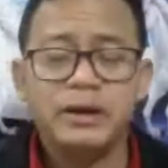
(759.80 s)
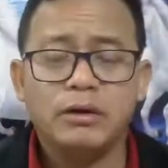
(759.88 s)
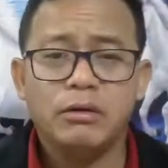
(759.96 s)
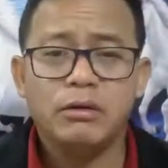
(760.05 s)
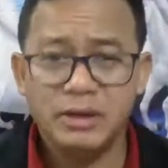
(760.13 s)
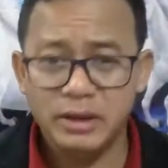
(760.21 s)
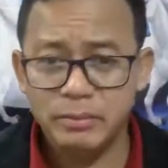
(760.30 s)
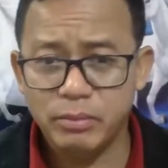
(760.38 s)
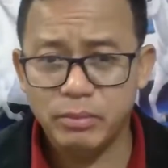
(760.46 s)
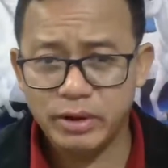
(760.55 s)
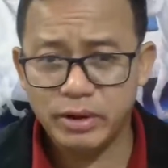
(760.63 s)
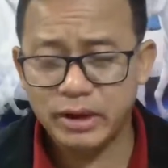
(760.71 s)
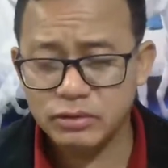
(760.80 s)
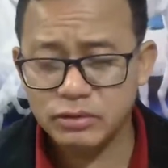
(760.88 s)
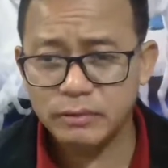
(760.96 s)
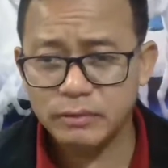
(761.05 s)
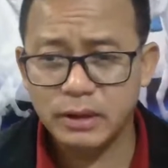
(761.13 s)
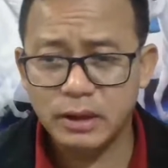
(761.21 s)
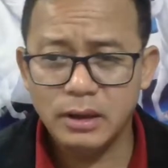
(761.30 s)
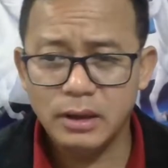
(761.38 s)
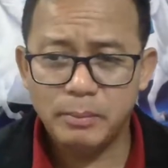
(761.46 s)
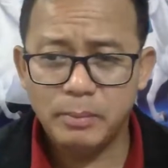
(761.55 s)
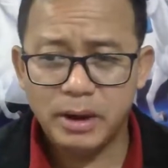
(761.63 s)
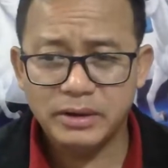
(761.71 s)
or the importance of the
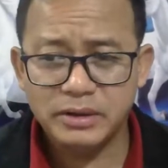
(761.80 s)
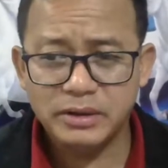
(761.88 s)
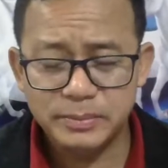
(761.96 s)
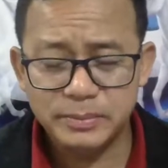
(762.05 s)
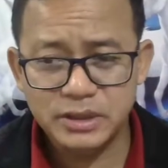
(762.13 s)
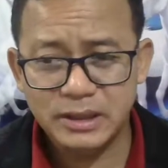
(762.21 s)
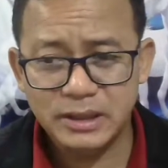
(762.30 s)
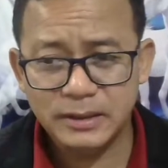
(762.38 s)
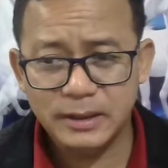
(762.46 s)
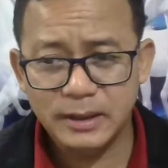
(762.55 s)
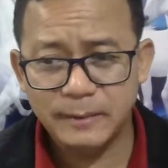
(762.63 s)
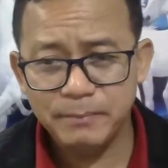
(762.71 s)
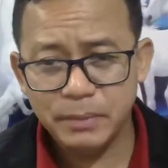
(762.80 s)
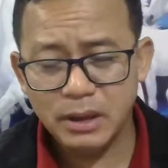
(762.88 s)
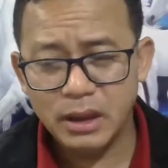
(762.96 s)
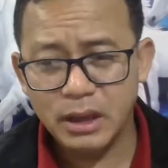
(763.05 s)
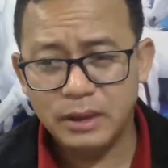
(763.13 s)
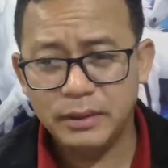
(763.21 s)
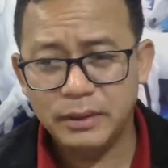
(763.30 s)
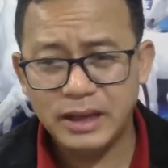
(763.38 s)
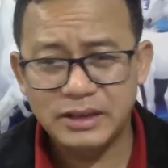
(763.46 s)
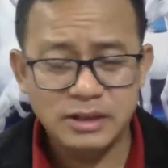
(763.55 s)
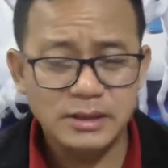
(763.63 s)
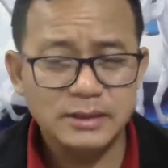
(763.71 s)
participating in the
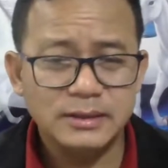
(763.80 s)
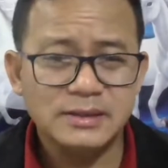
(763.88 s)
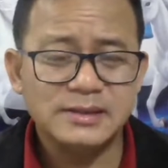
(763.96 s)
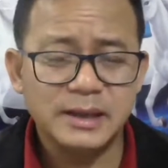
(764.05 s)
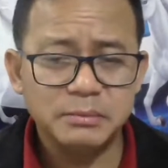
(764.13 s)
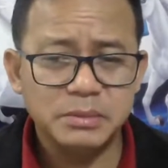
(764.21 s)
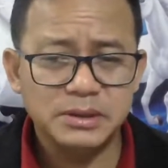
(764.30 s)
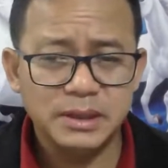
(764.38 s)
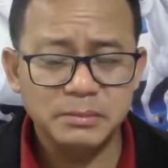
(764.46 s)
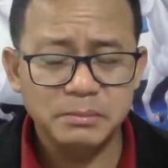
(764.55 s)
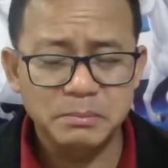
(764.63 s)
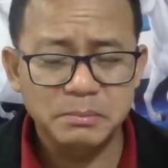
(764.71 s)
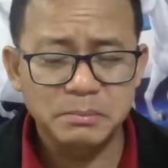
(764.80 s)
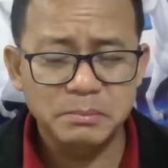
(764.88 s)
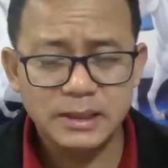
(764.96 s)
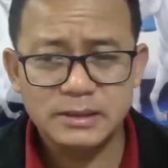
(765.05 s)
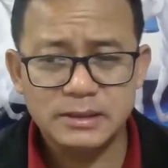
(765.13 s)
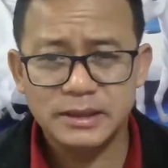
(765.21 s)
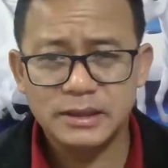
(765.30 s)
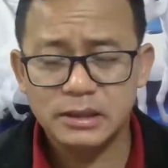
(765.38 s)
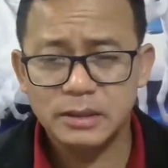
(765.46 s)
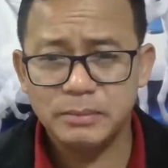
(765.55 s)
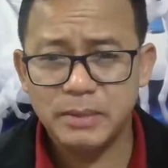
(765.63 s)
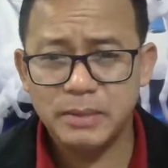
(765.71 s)
attending the send button meetings conducted
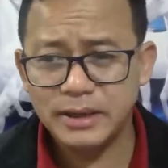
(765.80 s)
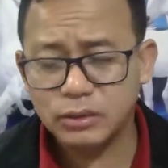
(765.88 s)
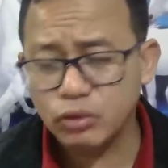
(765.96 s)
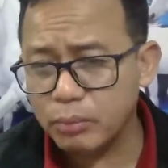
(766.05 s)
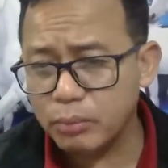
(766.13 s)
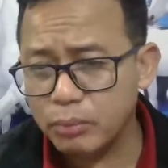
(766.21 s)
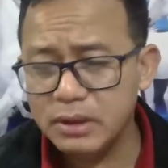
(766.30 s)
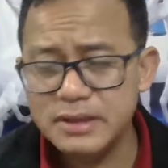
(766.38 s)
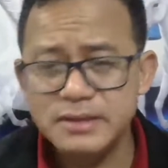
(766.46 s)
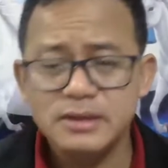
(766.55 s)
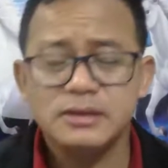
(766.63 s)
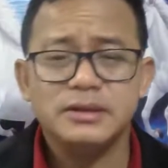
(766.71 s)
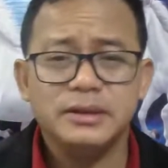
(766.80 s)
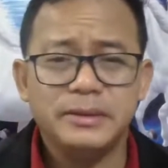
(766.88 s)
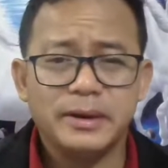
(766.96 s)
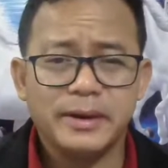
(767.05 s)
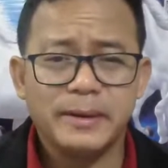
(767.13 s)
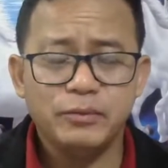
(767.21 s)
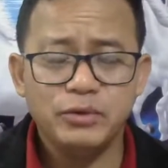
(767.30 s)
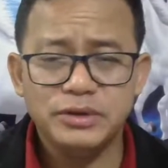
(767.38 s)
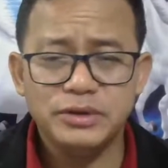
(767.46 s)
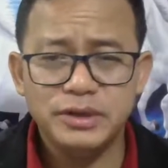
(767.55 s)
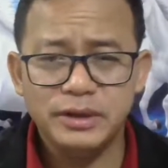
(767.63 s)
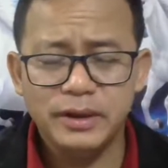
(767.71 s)
by the top leaders in the
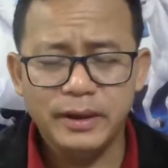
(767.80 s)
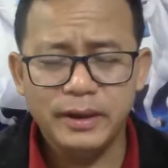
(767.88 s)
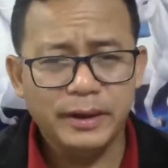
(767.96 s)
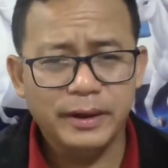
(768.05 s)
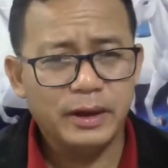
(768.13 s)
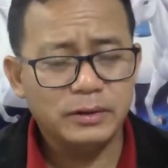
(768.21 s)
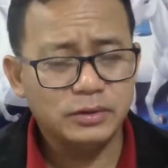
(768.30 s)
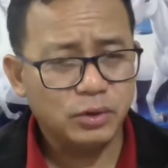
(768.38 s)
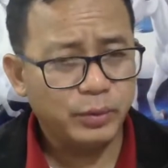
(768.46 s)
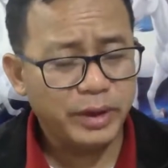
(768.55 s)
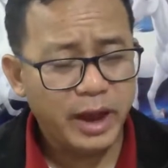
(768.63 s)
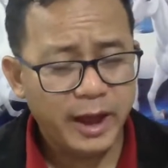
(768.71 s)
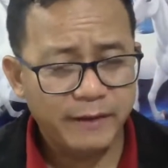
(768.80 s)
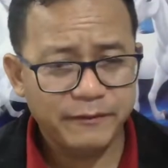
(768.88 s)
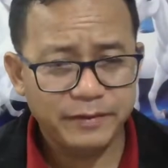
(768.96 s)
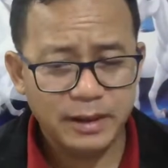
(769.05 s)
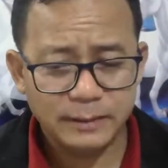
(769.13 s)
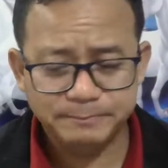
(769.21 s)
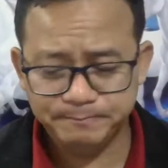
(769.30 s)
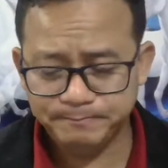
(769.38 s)
community. So we have the